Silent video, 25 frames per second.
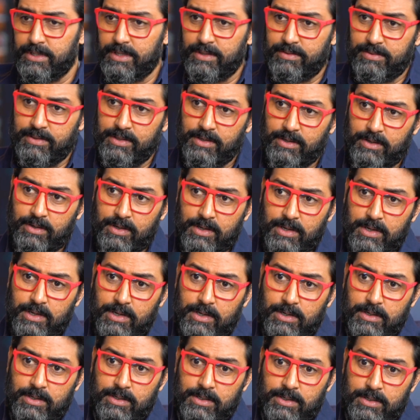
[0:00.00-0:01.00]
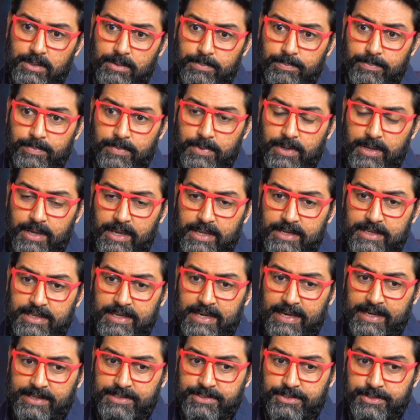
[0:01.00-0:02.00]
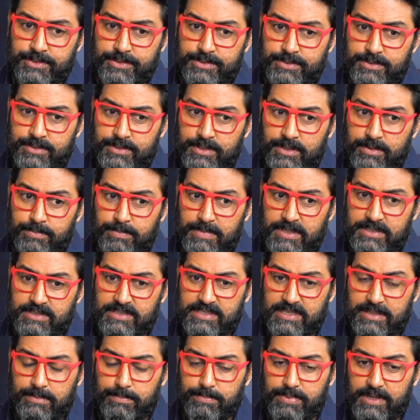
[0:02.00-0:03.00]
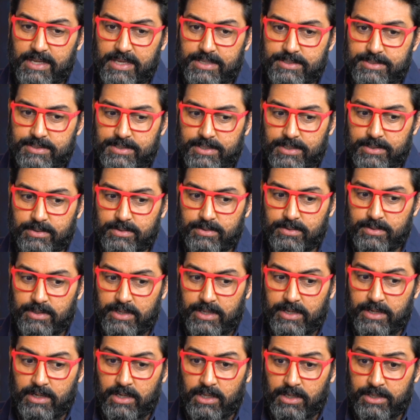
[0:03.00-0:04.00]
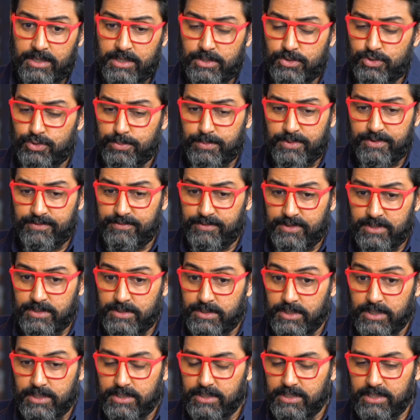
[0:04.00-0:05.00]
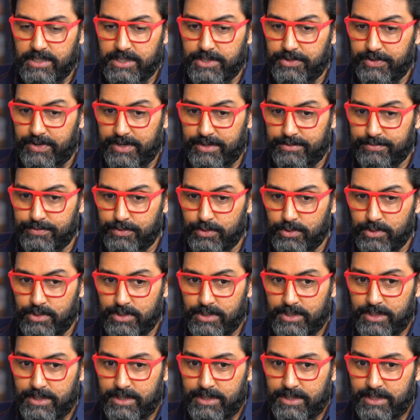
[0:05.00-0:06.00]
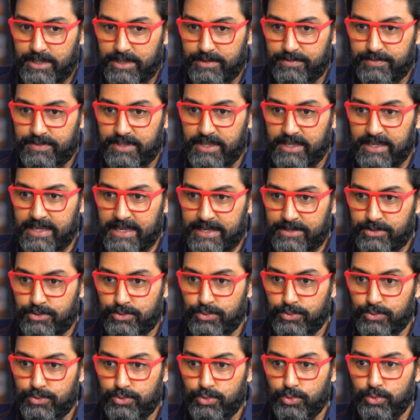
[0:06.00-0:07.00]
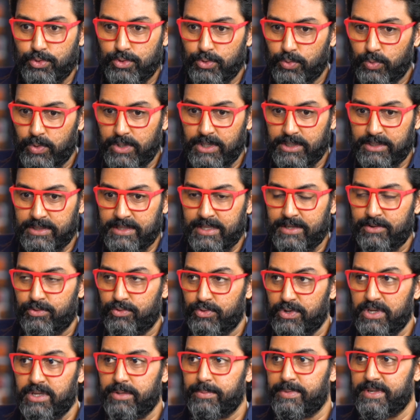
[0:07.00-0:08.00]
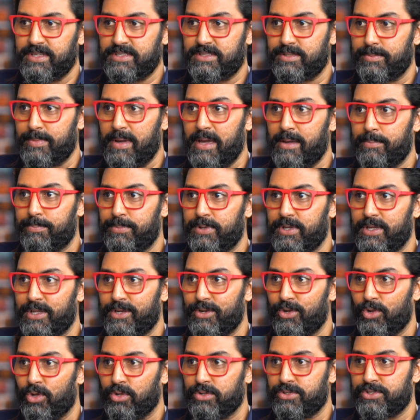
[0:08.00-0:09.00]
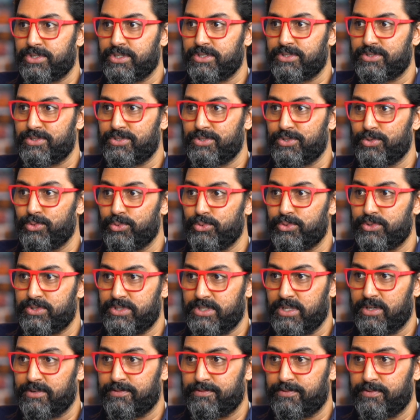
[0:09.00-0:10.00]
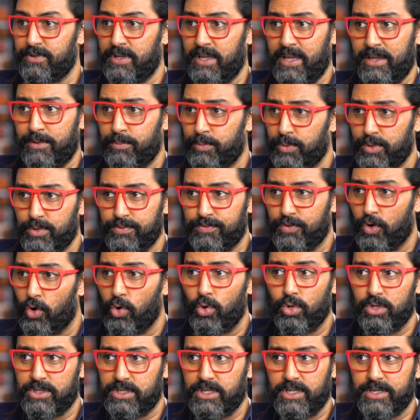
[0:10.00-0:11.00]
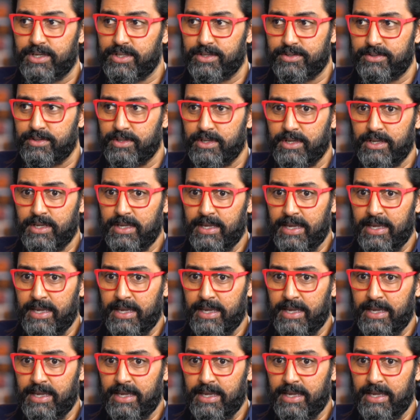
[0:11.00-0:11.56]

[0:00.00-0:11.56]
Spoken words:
I mean, I think any actor is immensely blessed and lucky, and should be eternally grateful if they get to do the work that really makes them happy, and not just do stuff. And we've all done it.